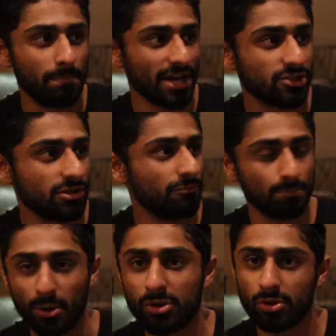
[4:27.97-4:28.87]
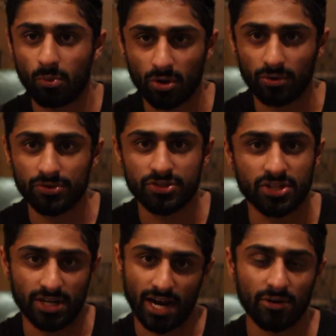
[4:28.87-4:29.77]
best of both worlds
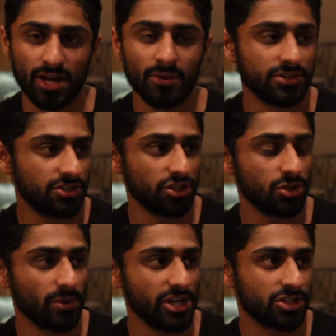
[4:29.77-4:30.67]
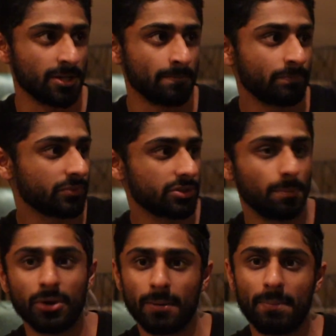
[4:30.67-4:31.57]
scenario and situation
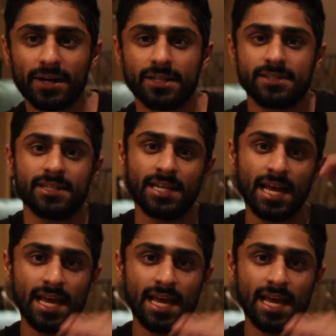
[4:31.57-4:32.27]
to put a bucket seat